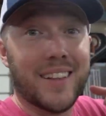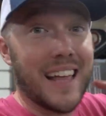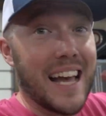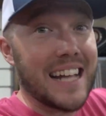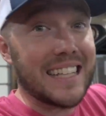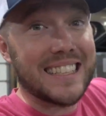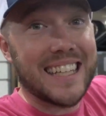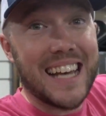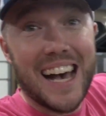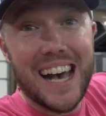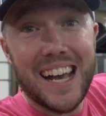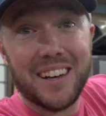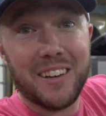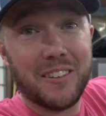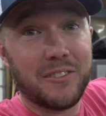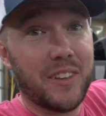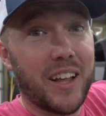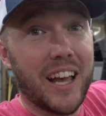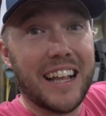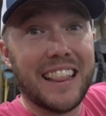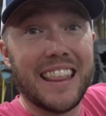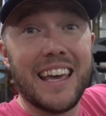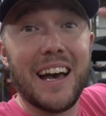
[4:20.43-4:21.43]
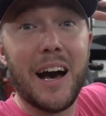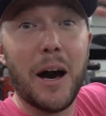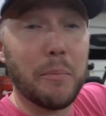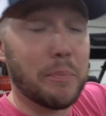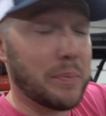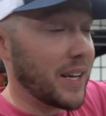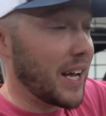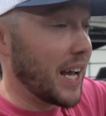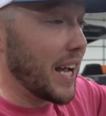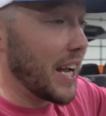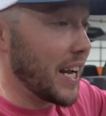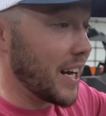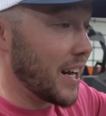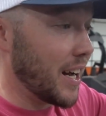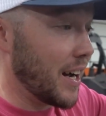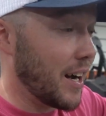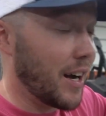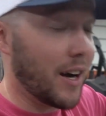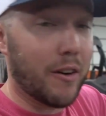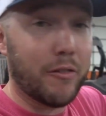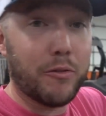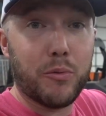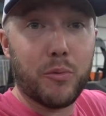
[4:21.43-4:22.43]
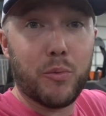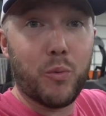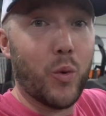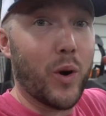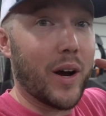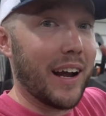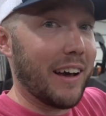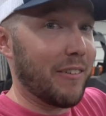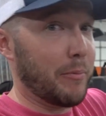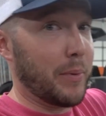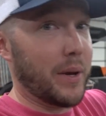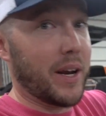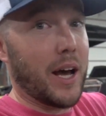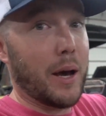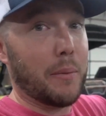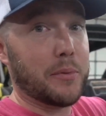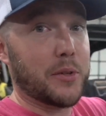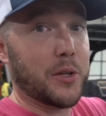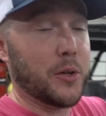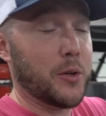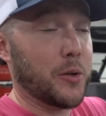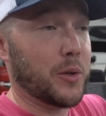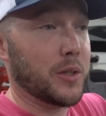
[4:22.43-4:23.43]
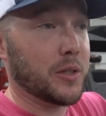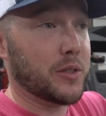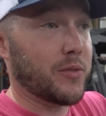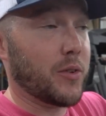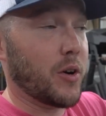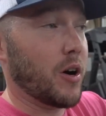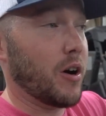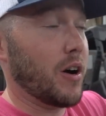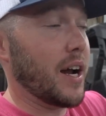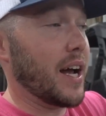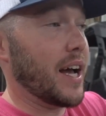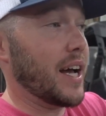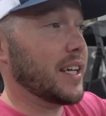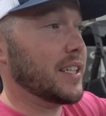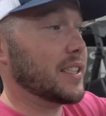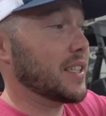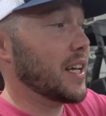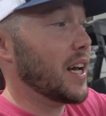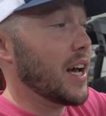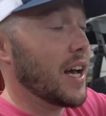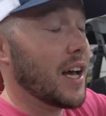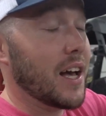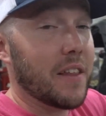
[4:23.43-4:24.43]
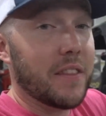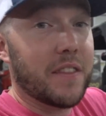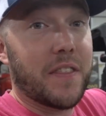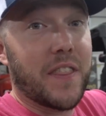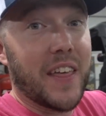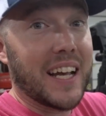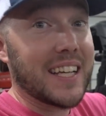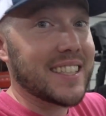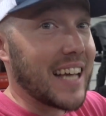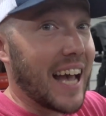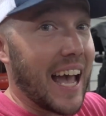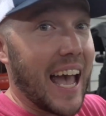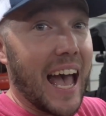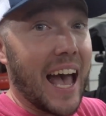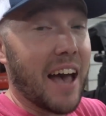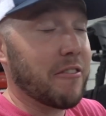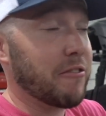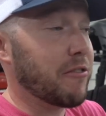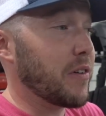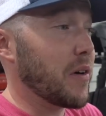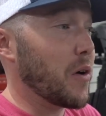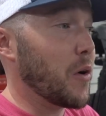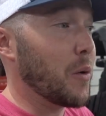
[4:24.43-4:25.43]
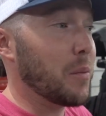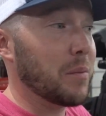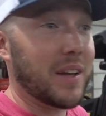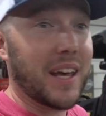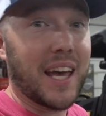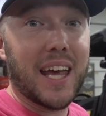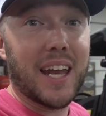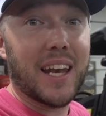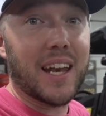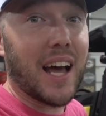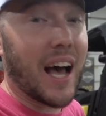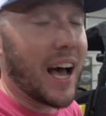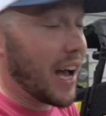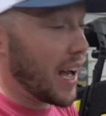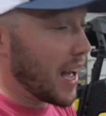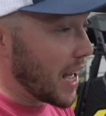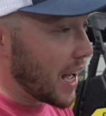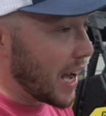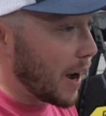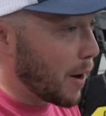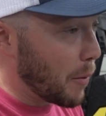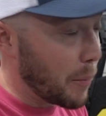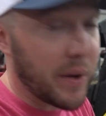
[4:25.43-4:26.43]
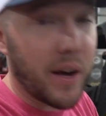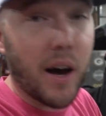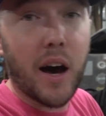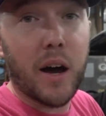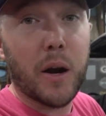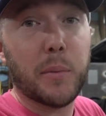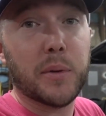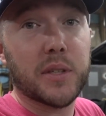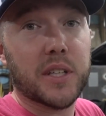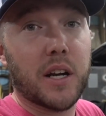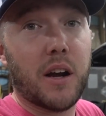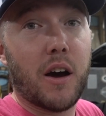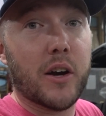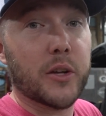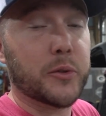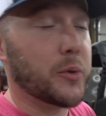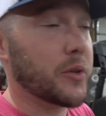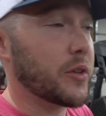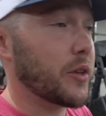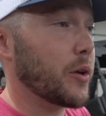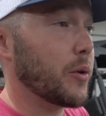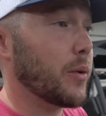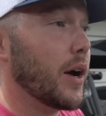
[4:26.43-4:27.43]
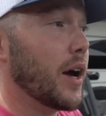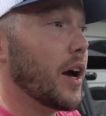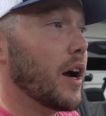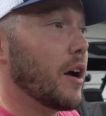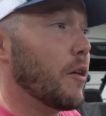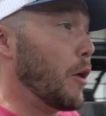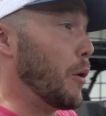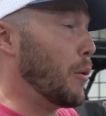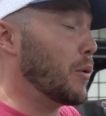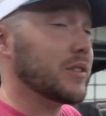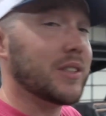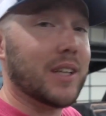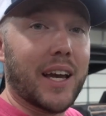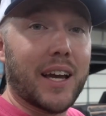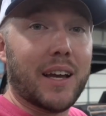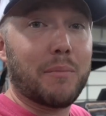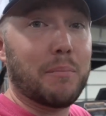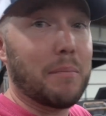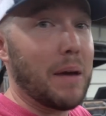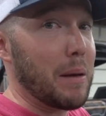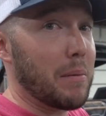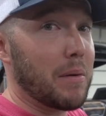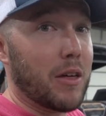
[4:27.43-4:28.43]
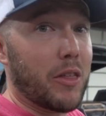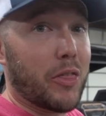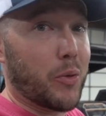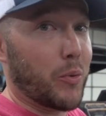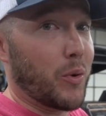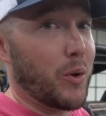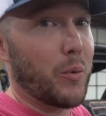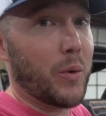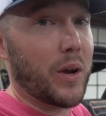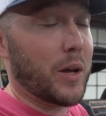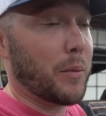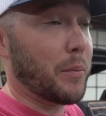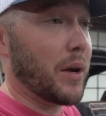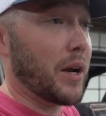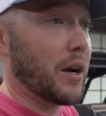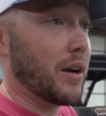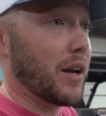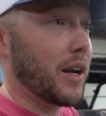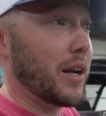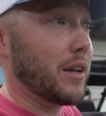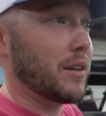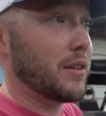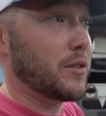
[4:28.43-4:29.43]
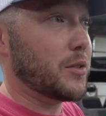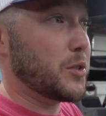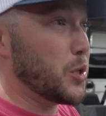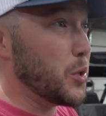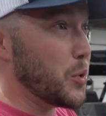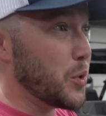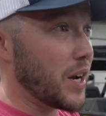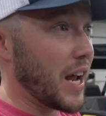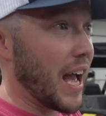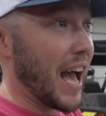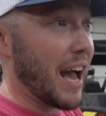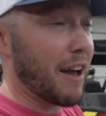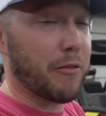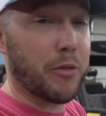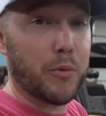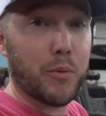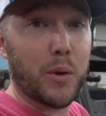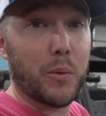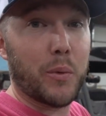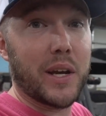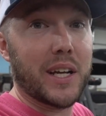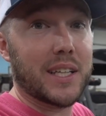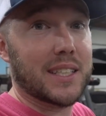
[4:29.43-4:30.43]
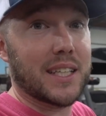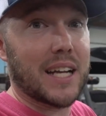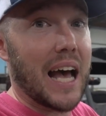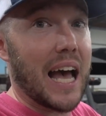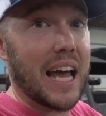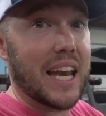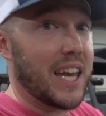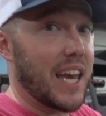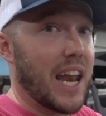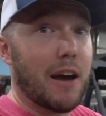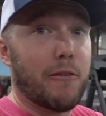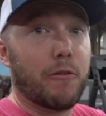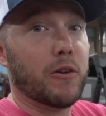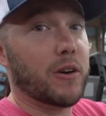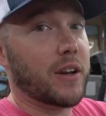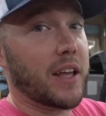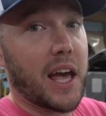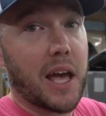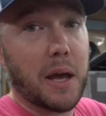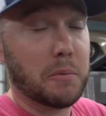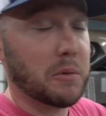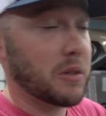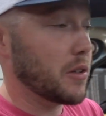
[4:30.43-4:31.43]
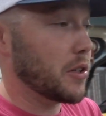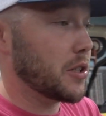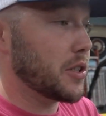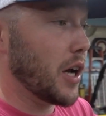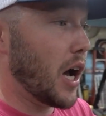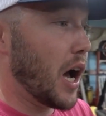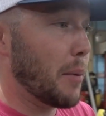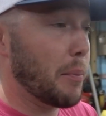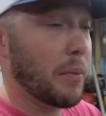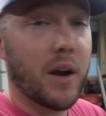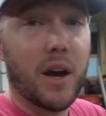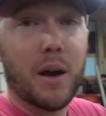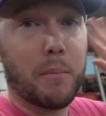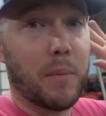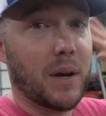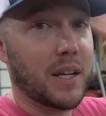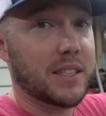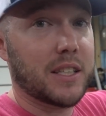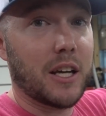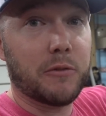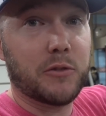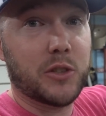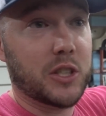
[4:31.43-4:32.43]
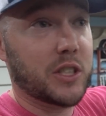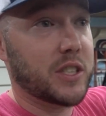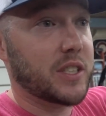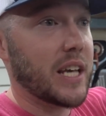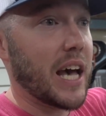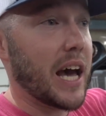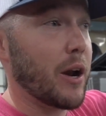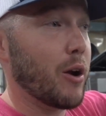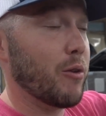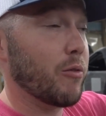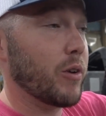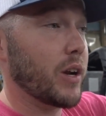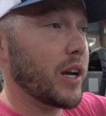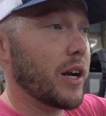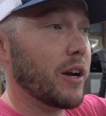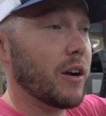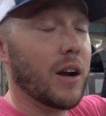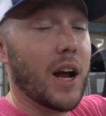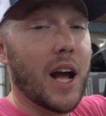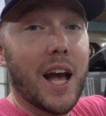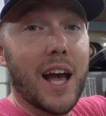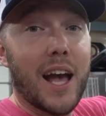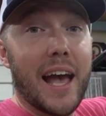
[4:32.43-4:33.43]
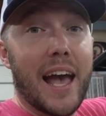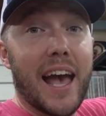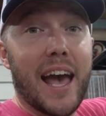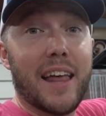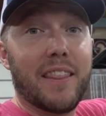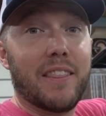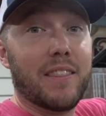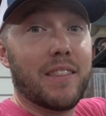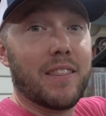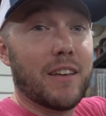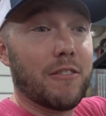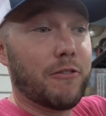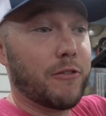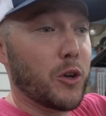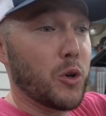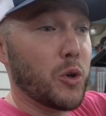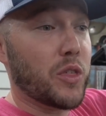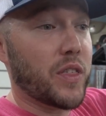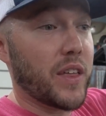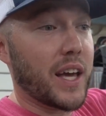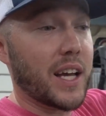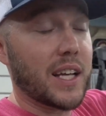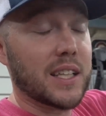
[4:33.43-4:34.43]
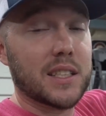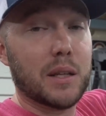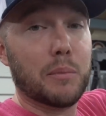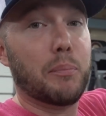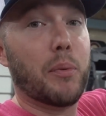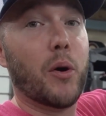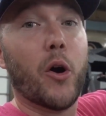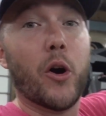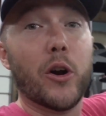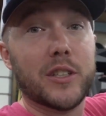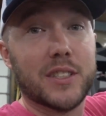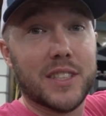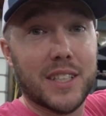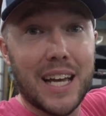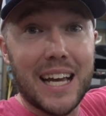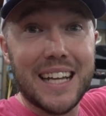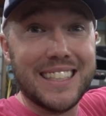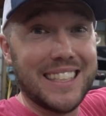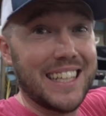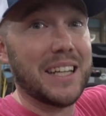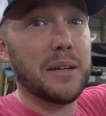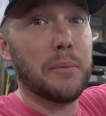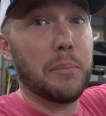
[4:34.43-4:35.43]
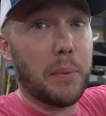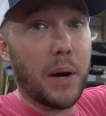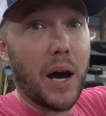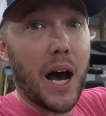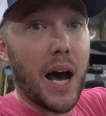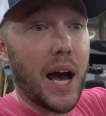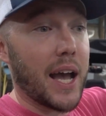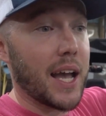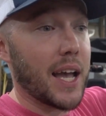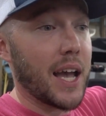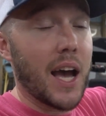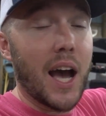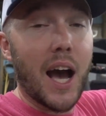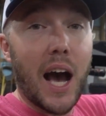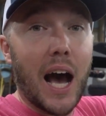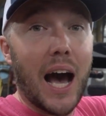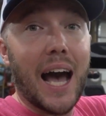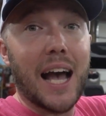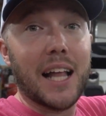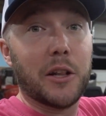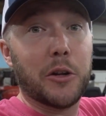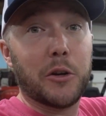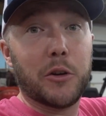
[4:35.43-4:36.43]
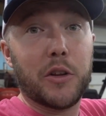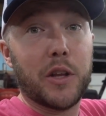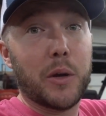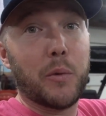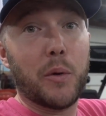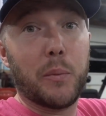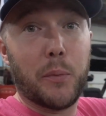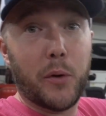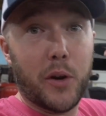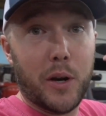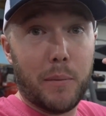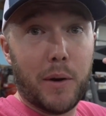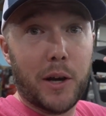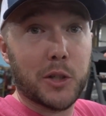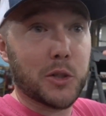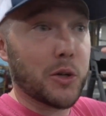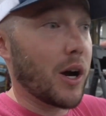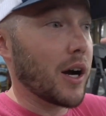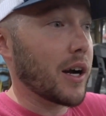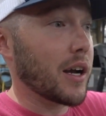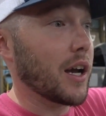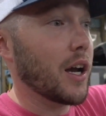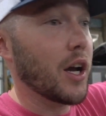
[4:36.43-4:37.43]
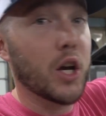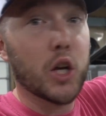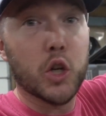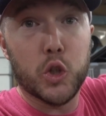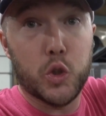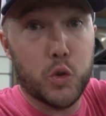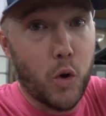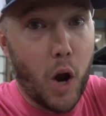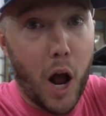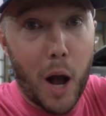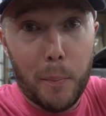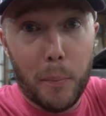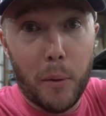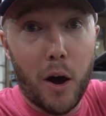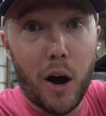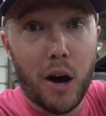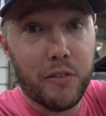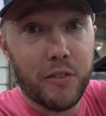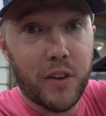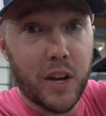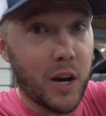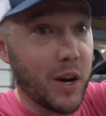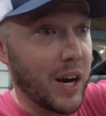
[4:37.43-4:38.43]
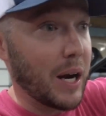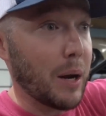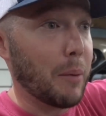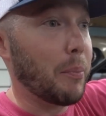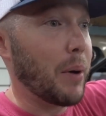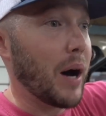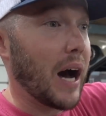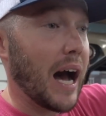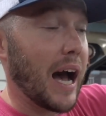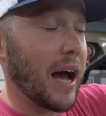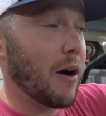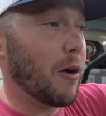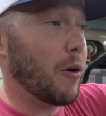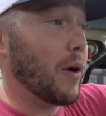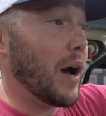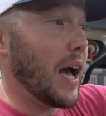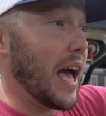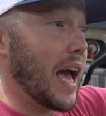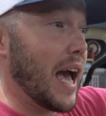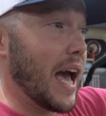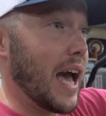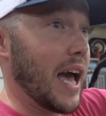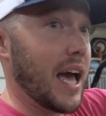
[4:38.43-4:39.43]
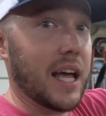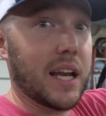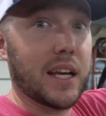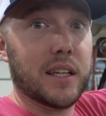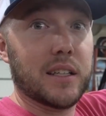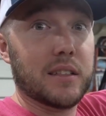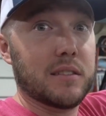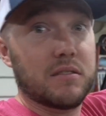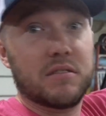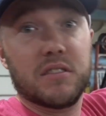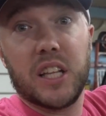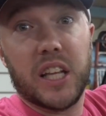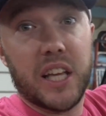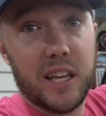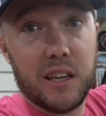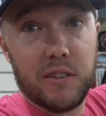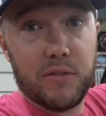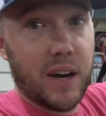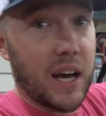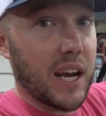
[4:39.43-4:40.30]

That's kind of like the update of what I've been up to as far as things I have filmed, and I'll be 100% honest with you, there was like maybe a 3-week period, 2.5, 3 weeks that I never came to the shop. My stuff just sat over here, and the few things and parts that I did buy, I literally would put in my truck, drop off here in a pile, and leave.